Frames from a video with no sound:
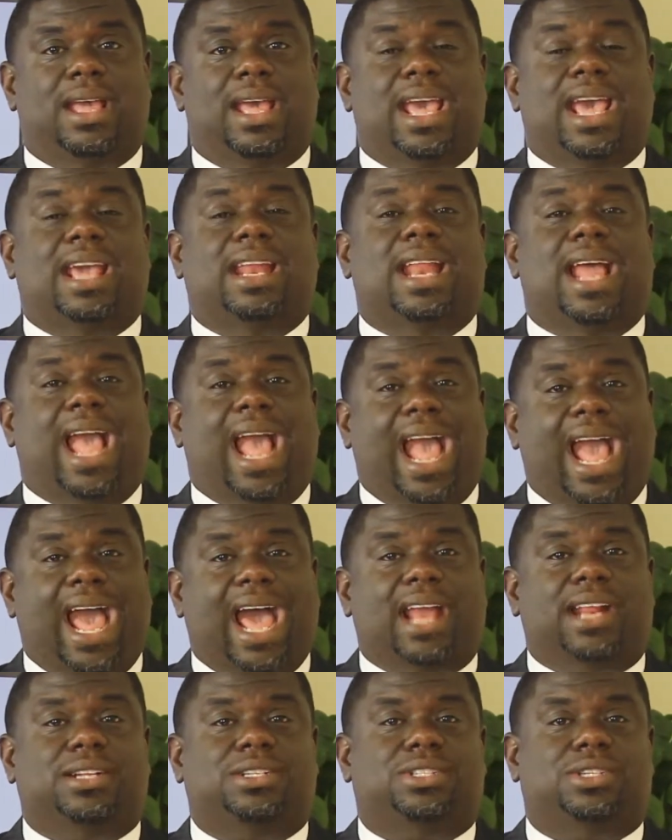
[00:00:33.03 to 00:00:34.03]
An
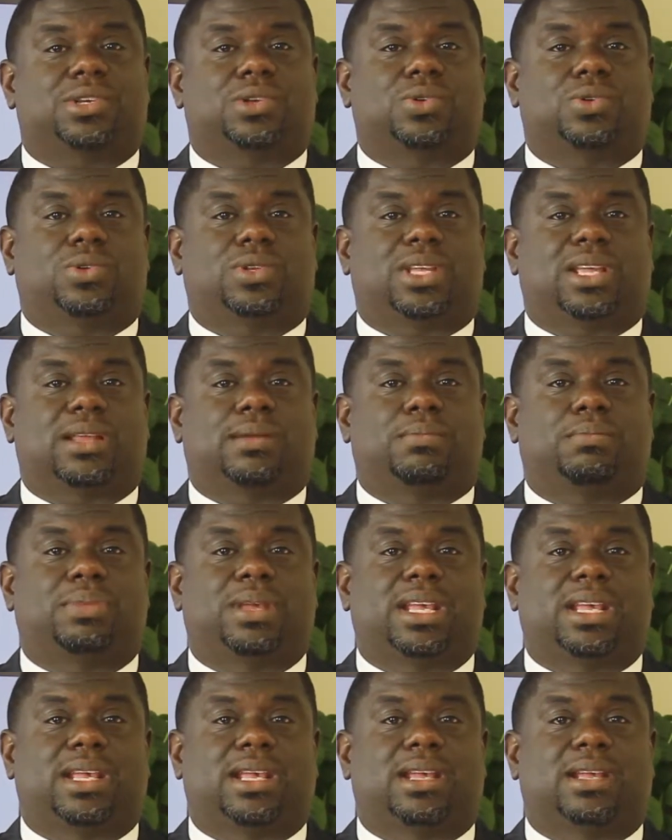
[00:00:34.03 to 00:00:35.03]
attitude can
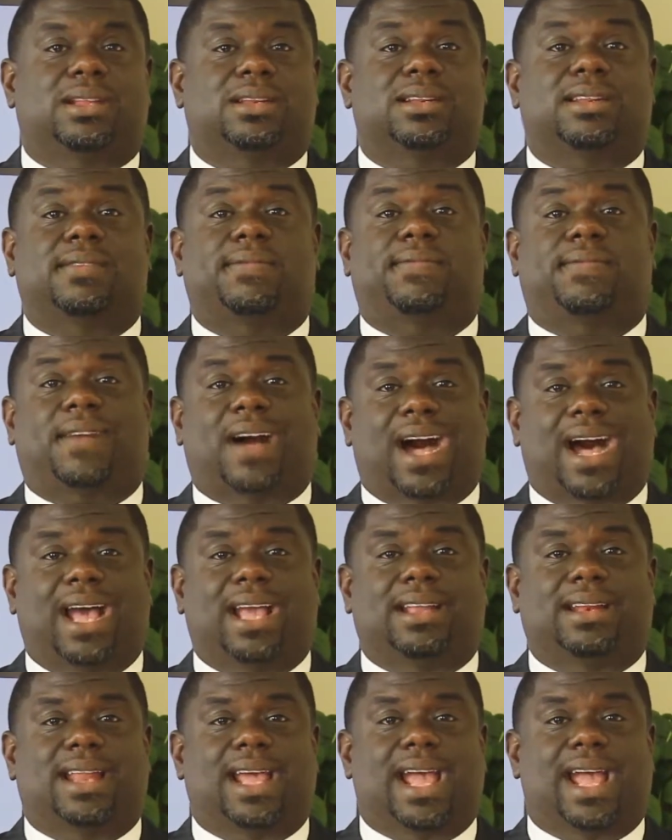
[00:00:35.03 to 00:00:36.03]
be
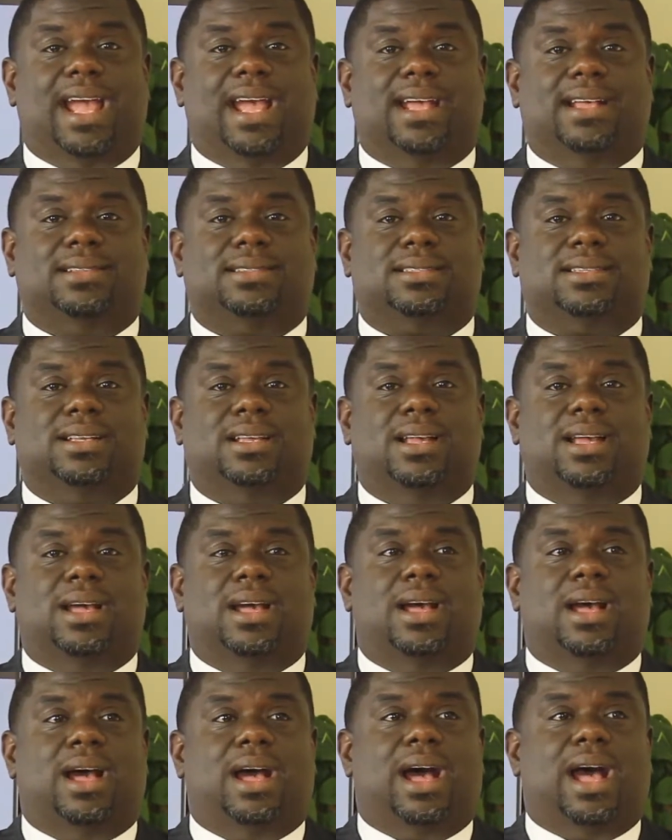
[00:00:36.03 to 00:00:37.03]
defined as
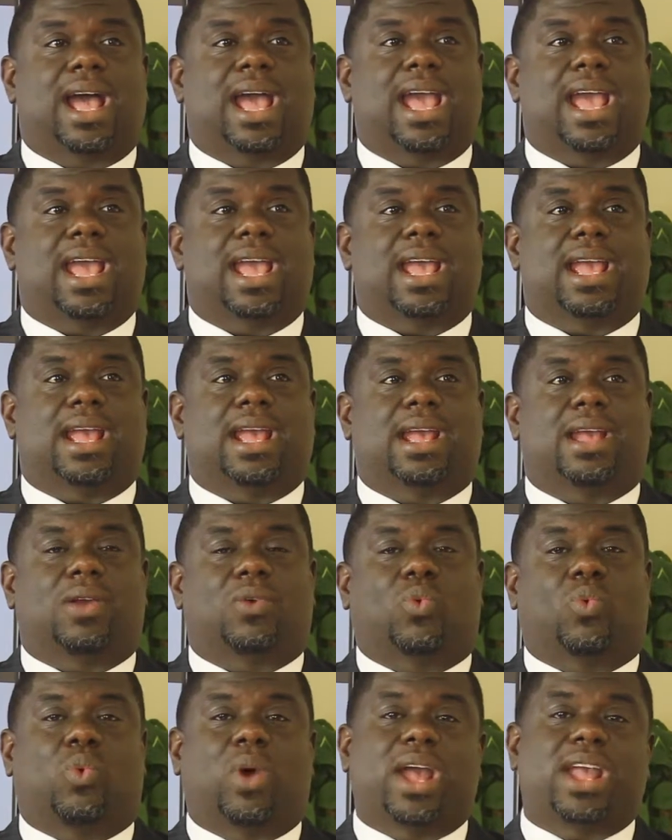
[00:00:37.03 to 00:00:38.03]
a
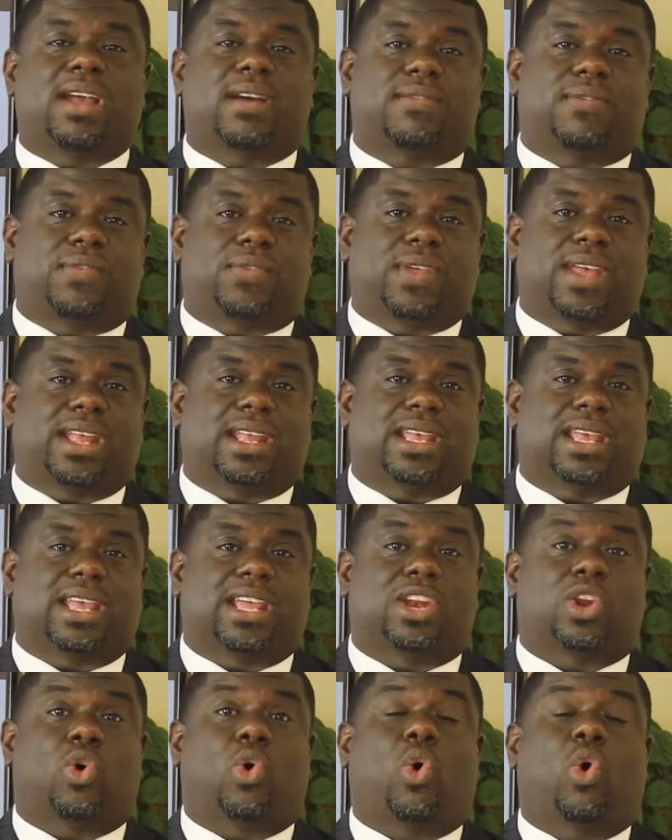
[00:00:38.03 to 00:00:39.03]
way of
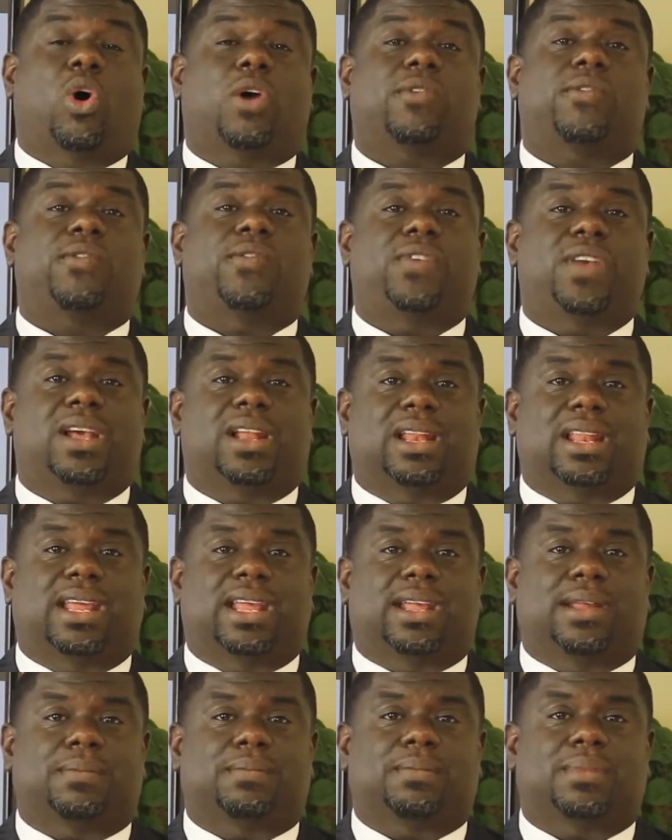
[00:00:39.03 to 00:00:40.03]
thinking or feeling